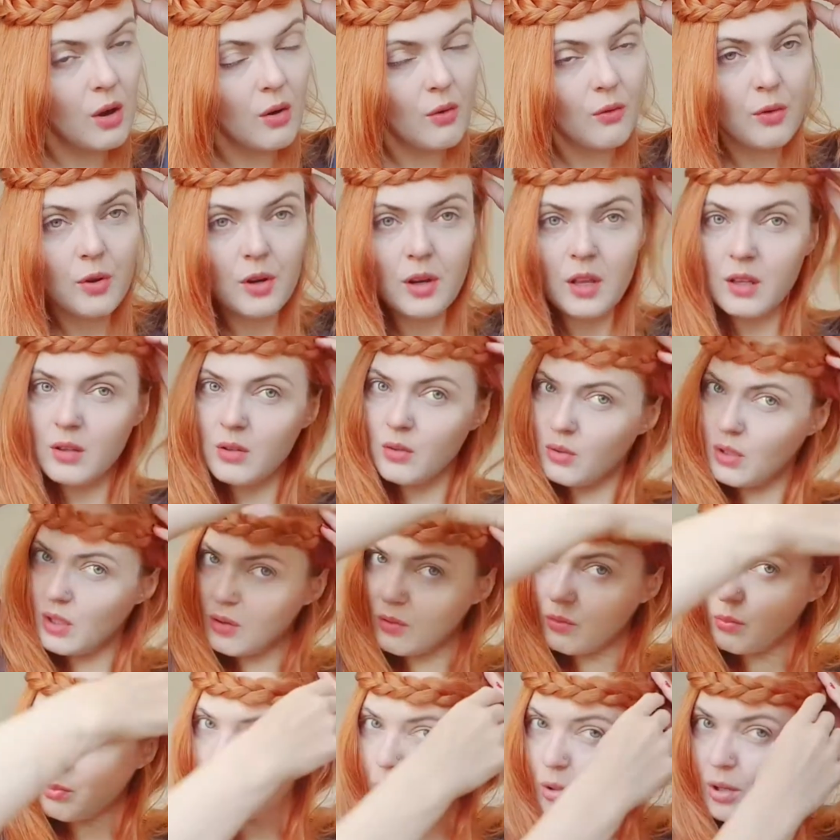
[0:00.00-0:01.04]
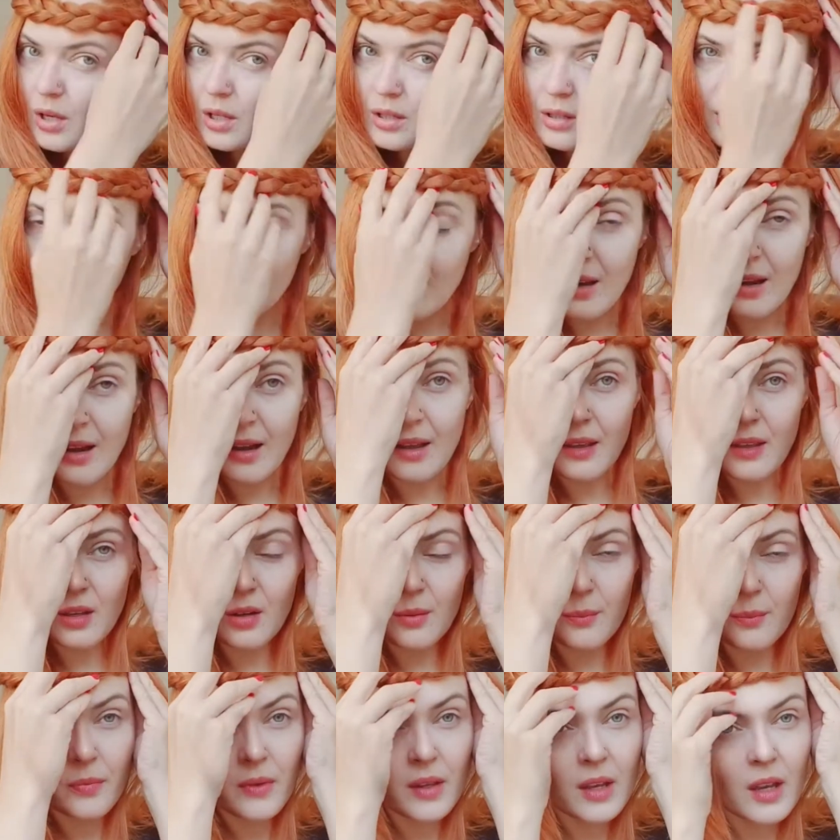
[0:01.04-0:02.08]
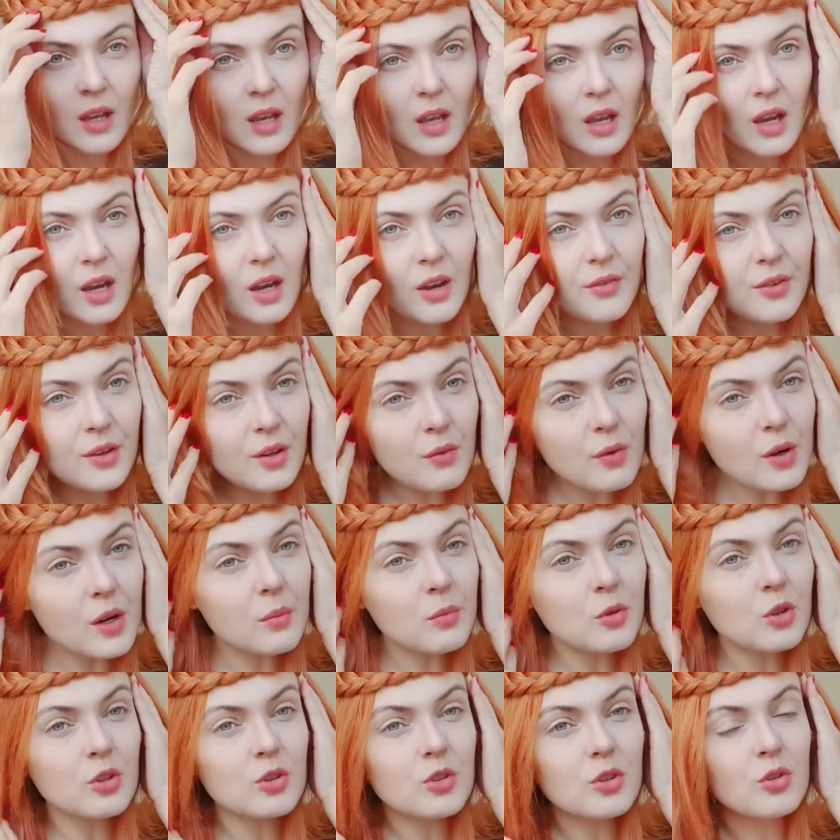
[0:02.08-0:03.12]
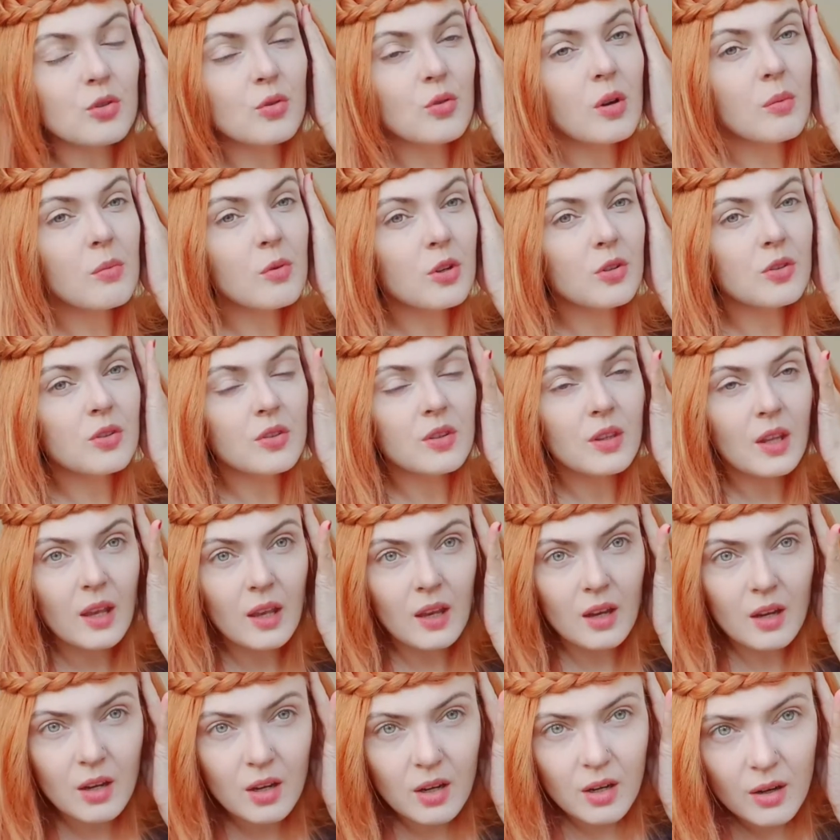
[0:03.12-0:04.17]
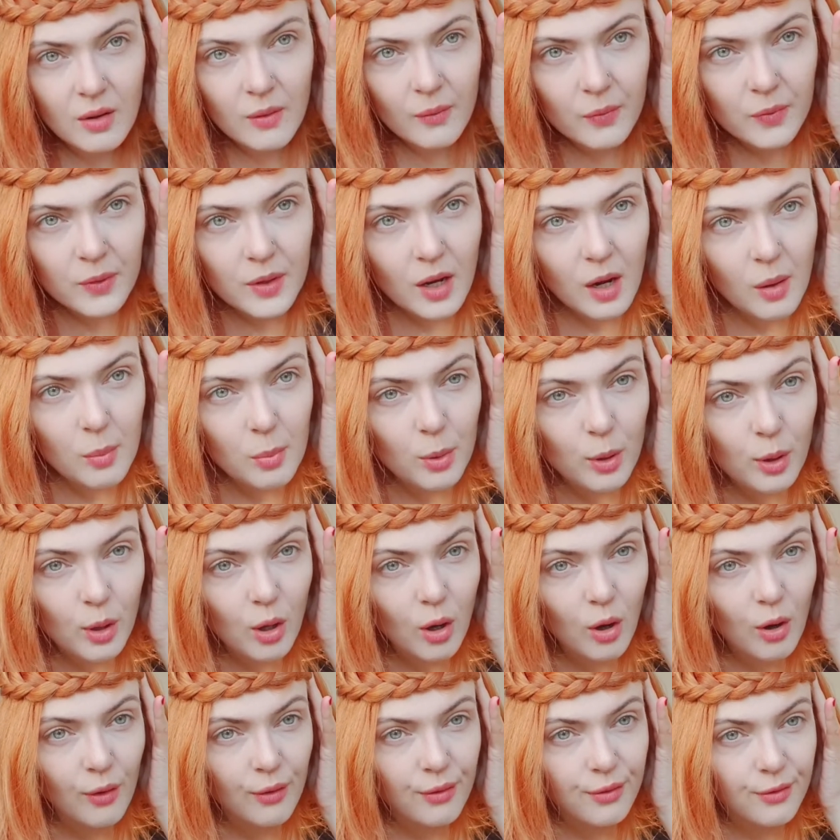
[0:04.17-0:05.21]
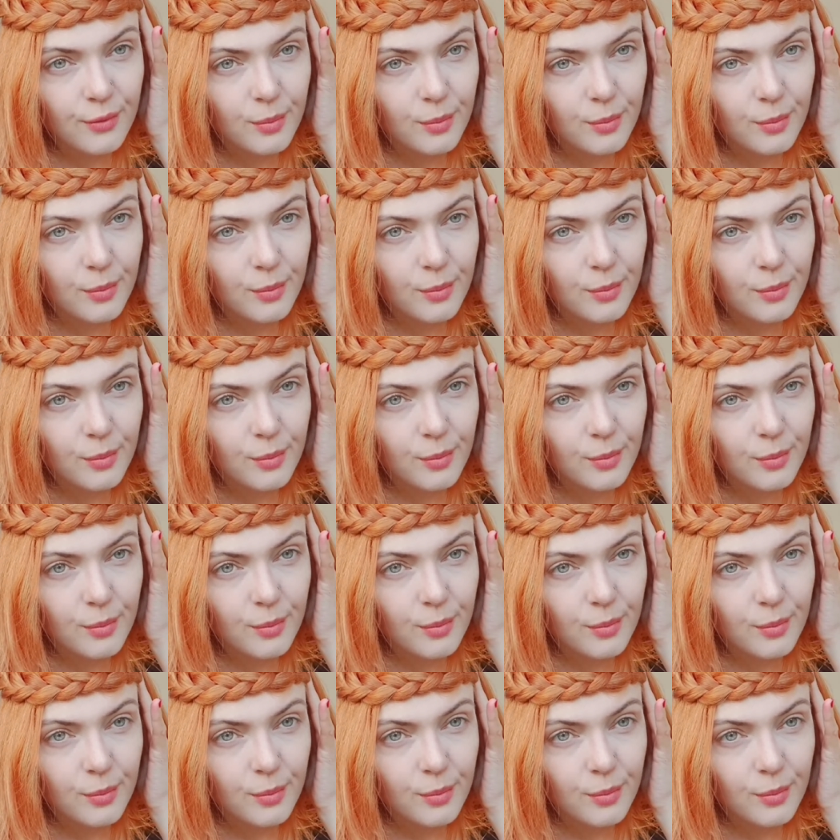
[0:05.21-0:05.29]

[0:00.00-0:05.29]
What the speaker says: forehead, you can pull it higher. I think what I'm gonna do, I'm gonna take a couple of